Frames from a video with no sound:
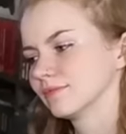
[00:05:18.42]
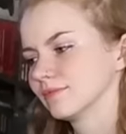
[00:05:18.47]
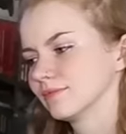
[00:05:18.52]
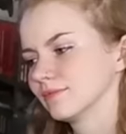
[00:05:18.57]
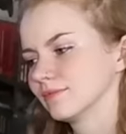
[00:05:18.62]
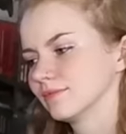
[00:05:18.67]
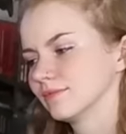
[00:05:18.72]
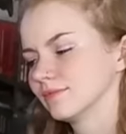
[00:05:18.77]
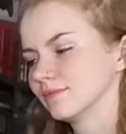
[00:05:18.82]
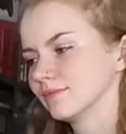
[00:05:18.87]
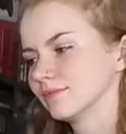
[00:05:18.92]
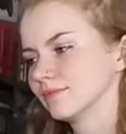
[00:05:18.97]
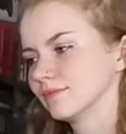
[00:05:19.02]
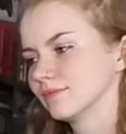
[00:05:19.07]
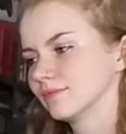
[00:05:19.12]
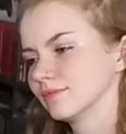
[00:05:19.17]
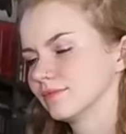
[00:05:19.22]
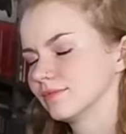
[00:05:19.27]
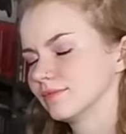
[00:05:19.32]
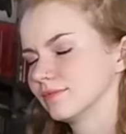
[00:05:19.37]

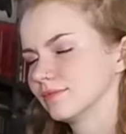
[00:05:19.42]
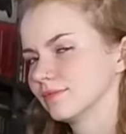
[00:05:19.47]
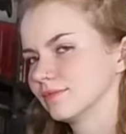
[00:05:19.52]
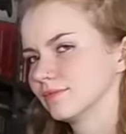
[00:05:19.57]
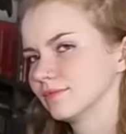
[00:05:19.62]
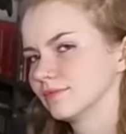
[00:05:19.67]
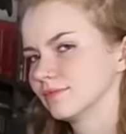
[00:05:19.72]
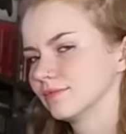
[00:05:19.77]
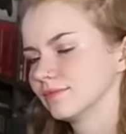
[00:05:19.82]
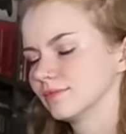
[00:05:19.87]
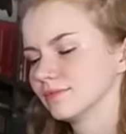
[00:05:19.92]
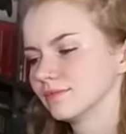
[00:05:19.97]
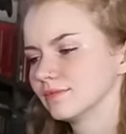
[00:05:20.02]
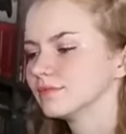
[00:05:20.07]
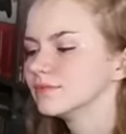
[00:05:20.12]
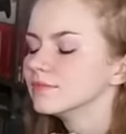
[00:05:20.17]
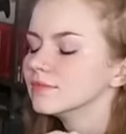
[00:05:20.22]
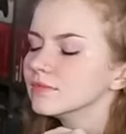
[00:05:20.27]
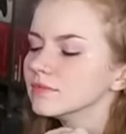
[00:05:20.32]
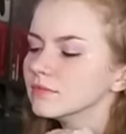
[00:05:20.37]

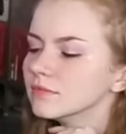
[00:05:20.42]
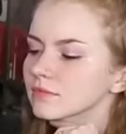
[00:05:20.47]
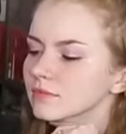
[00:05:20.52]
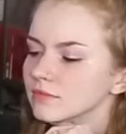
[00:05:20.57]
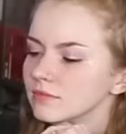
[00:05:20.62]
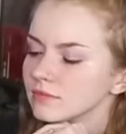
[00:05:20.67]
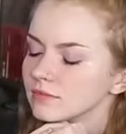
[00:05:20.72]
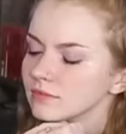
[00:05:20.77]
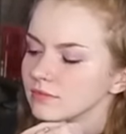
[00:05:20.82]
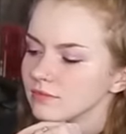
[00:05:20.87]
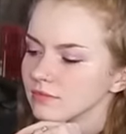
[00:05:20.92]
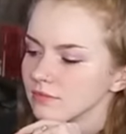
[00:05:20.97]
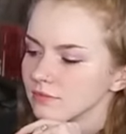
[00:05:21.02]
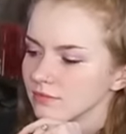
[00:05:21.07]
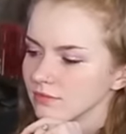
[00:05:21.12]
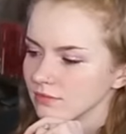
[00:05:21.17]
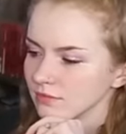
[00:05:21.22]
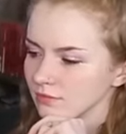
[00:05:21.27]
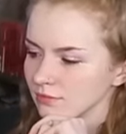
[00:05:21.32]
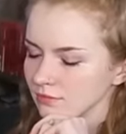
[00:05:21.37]
(silent)